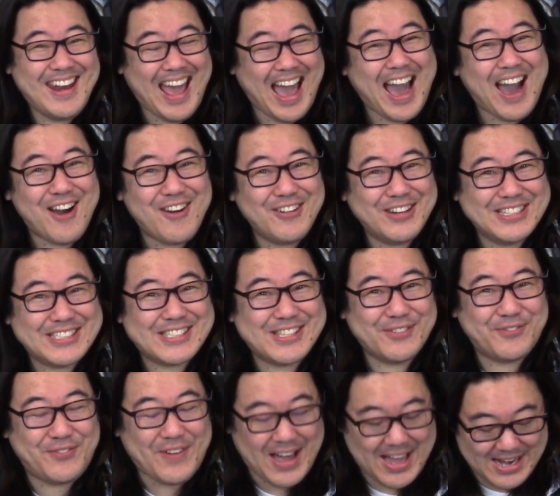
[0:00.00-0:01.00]
now is
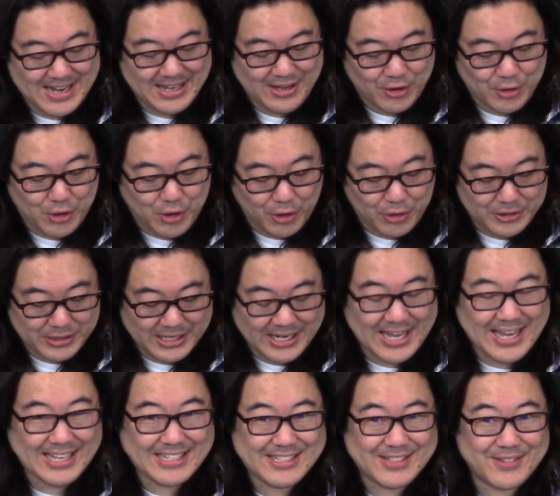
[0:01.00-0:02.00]
the fighting a
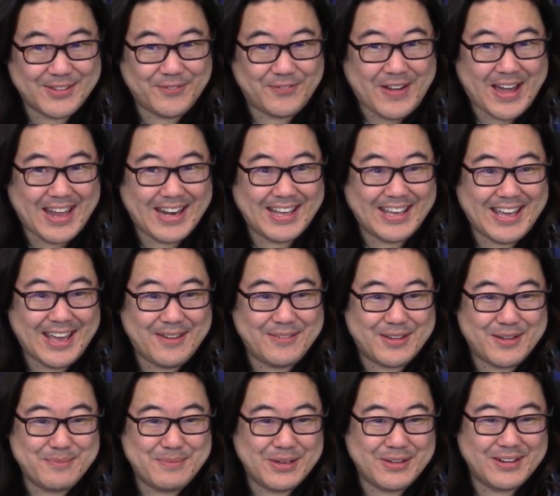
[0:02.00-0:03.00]
golden age of the fighting
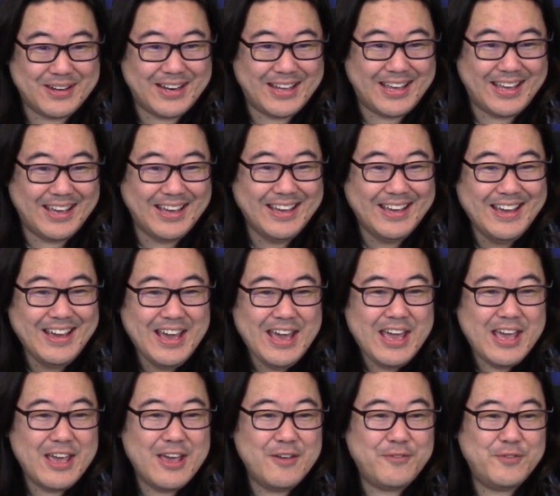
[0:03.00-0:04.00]
game community.
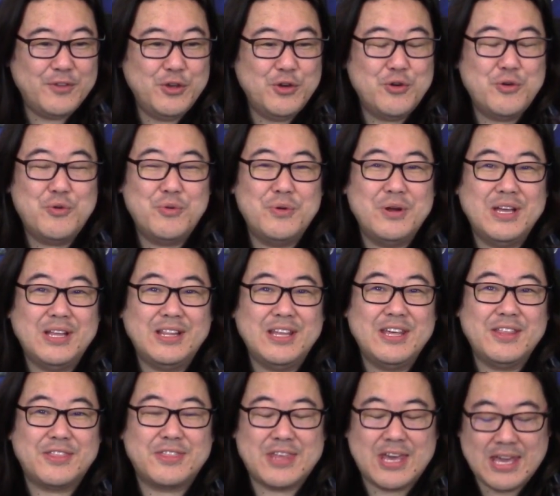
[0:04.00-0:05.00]
If you
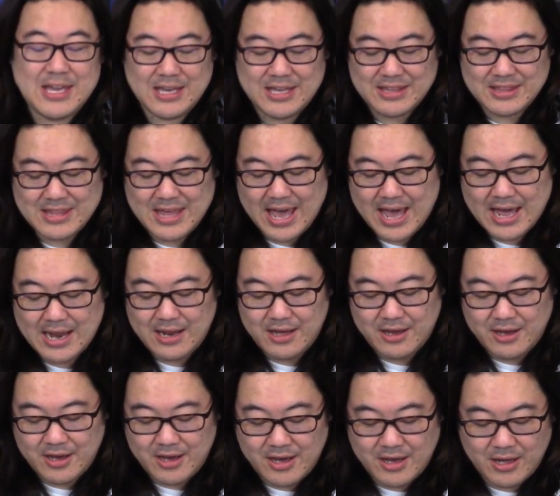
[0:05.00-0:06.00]
really think that
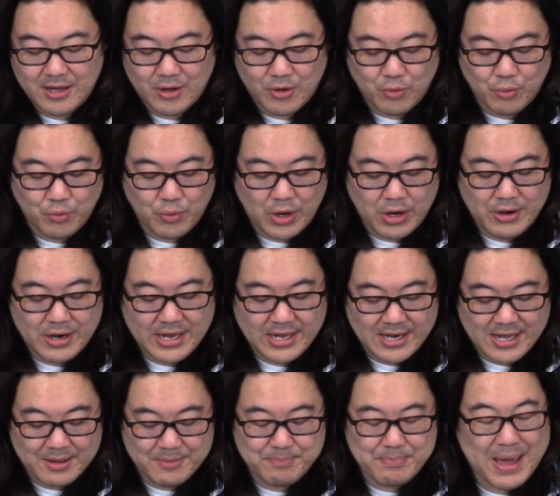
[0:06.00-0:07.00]
uh, we're
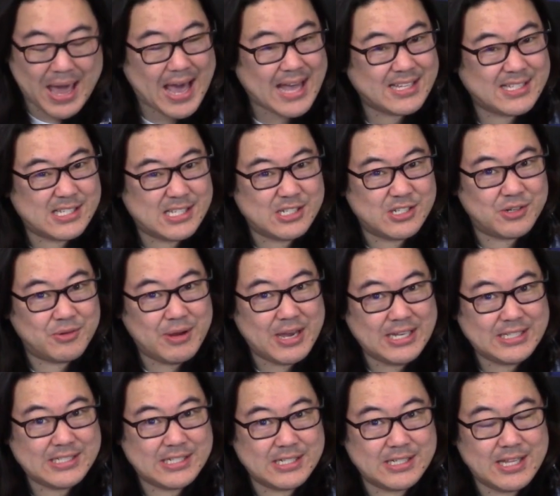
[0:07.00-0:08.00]
in a bad
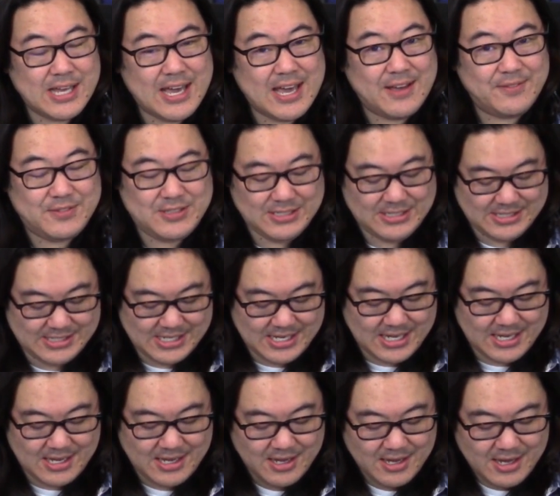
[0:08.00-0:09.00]
situation in the
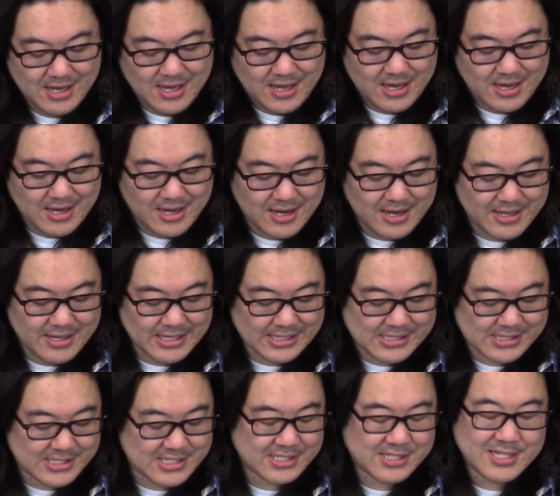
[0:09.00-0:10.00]
FGC, uh,
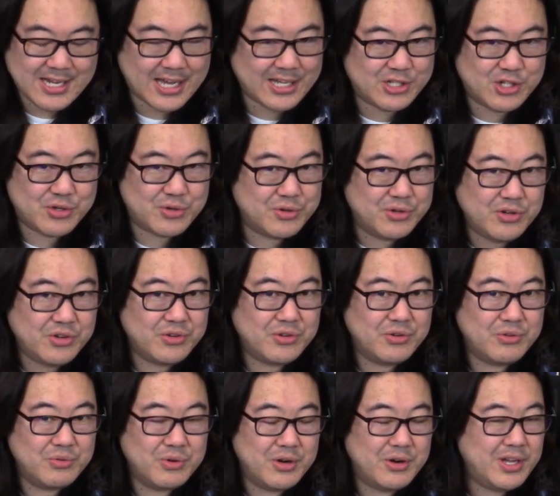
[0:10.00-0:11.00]
that's just not
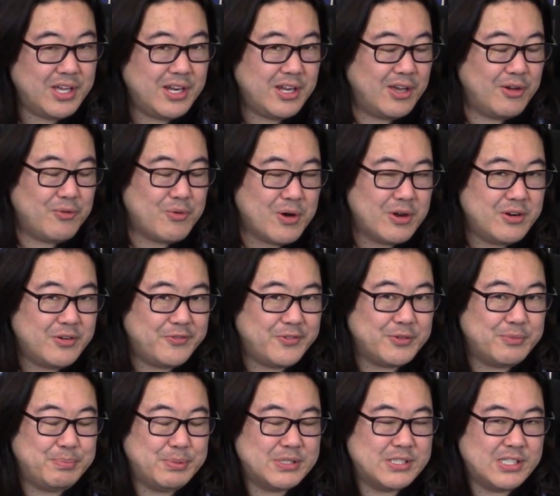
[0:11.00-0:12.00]
true. We're in a
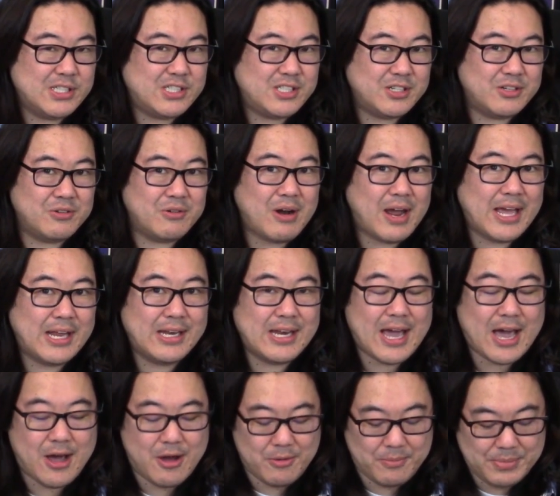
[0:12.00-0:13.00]
wonderful position right
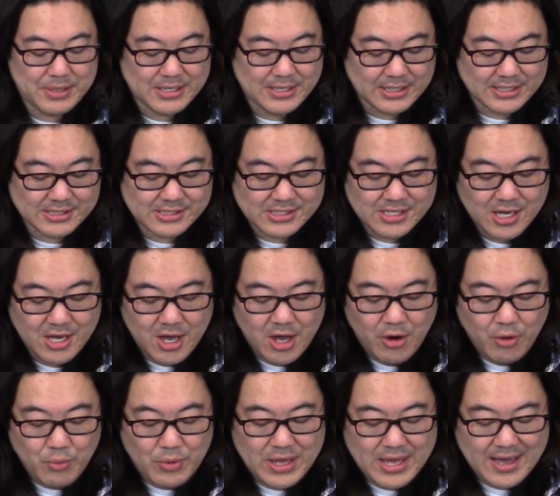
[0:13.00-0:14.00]
now because
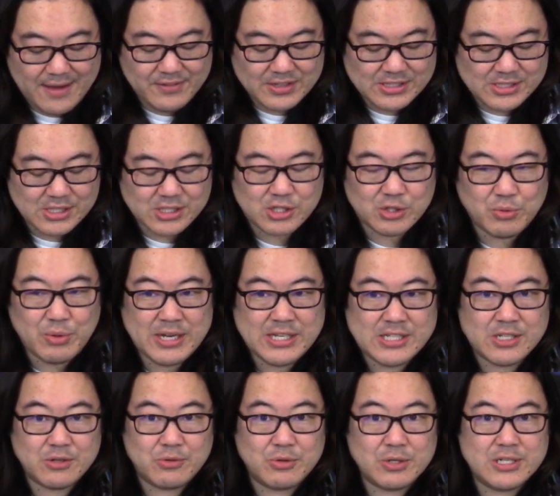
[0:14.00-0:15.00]
we have a
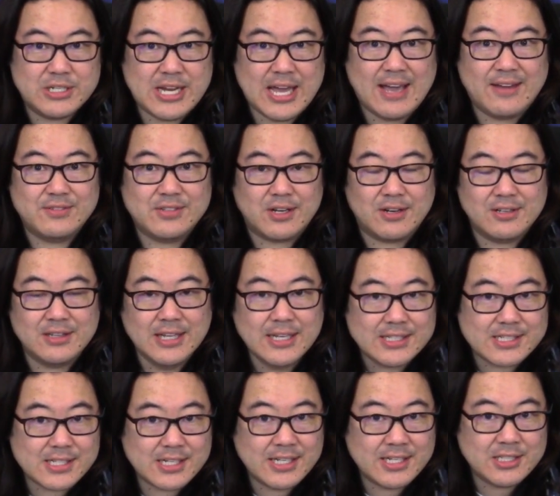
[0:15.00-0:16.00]
situation where devs are
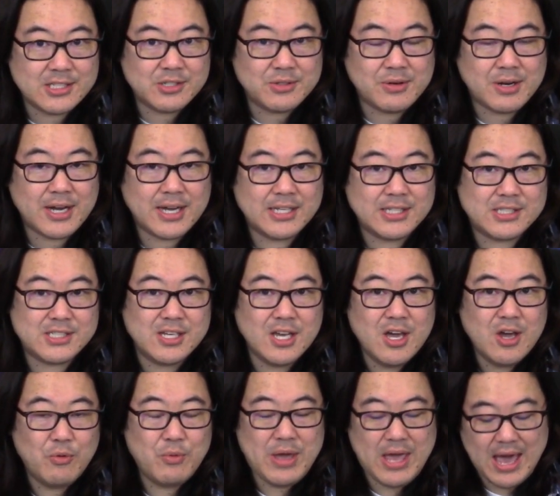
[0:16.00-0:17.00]
listening to us.
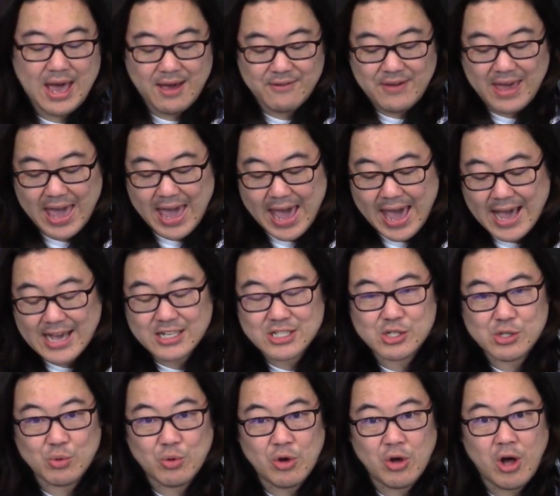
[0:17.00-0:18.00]
We have
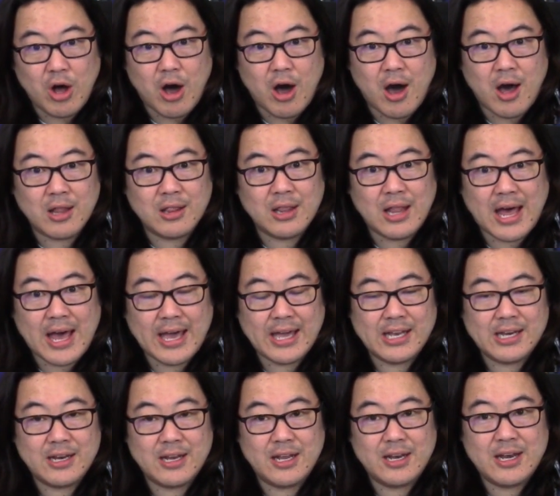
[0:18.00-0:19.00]
actual
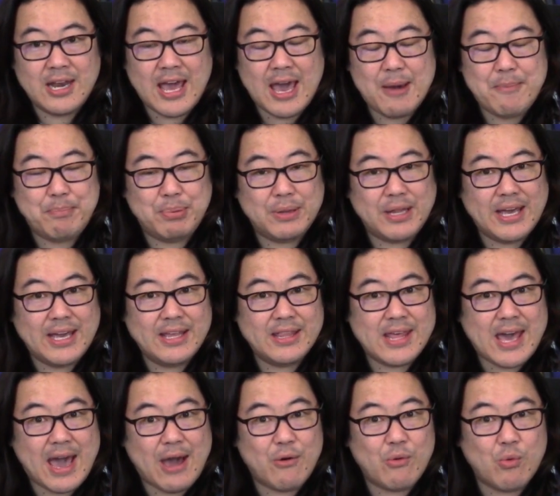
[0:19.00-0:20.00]
online net play
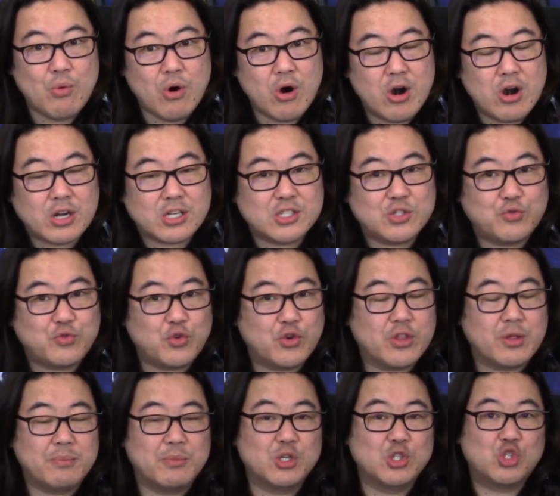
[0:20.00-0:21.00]
that works
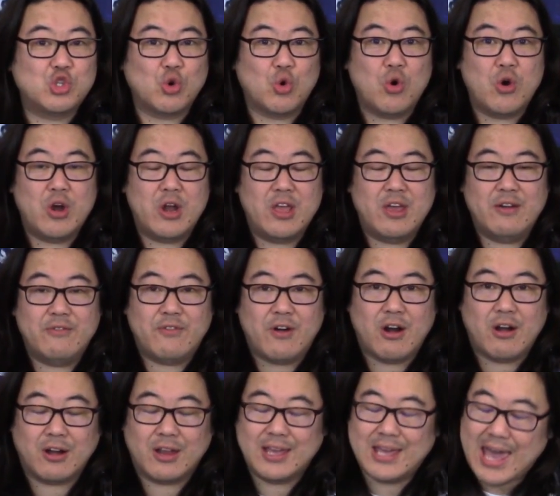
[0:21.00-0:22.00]
for the majority of
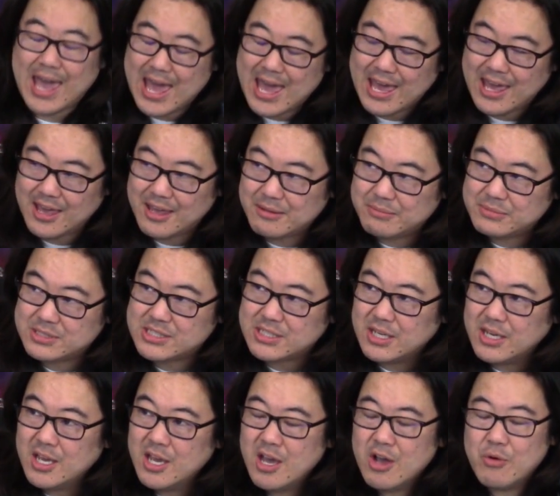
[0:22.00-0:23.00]
our
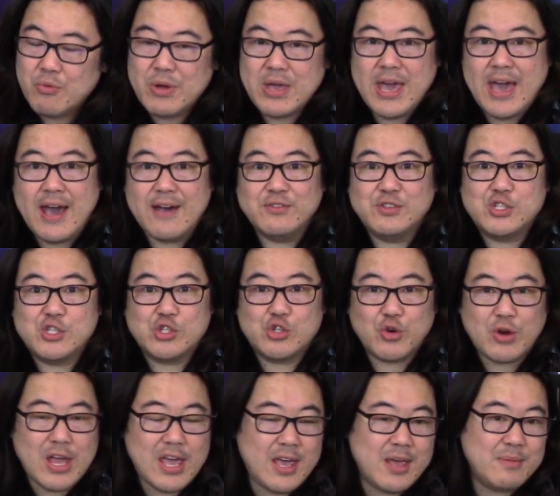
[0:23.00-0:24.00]
games. We have
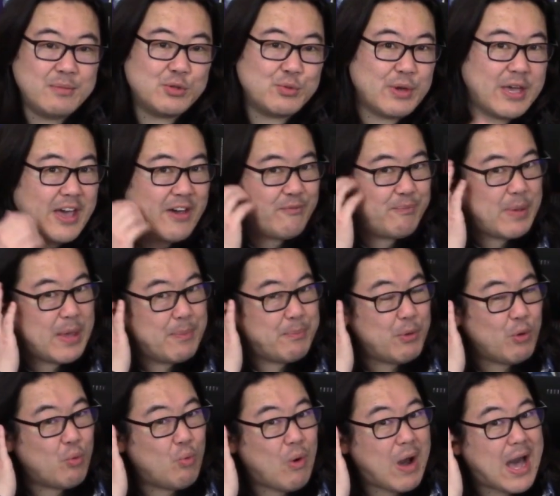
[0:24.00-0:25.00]
streams. We have
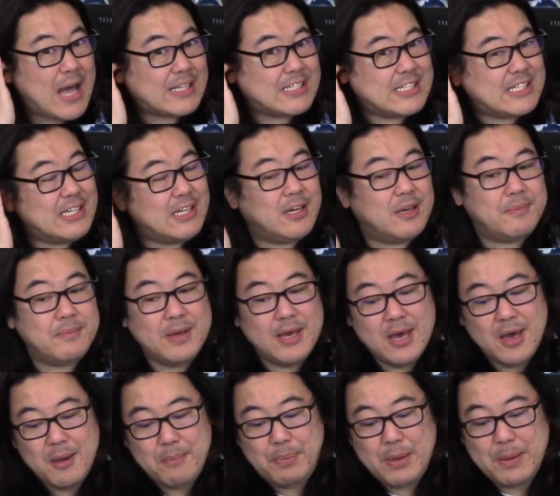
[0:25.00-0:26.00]
people watching them.
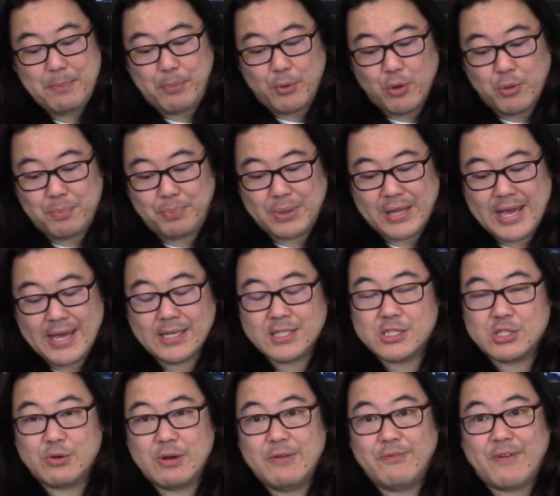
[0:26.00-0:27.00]
People
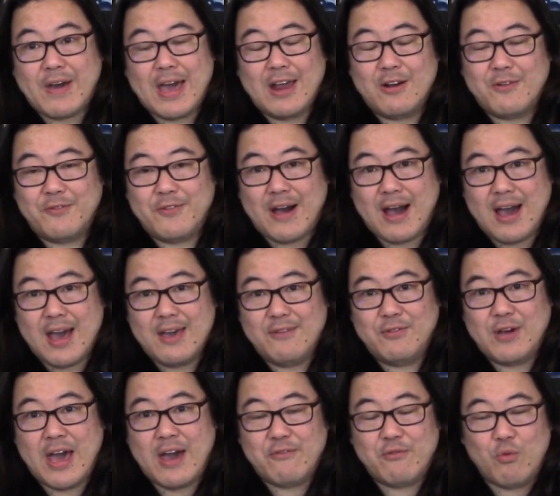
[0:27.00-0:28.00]
playing Street Fighter
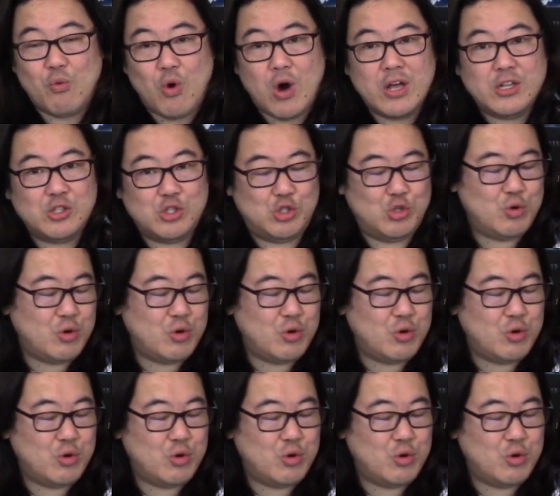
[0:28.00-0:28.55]
V have won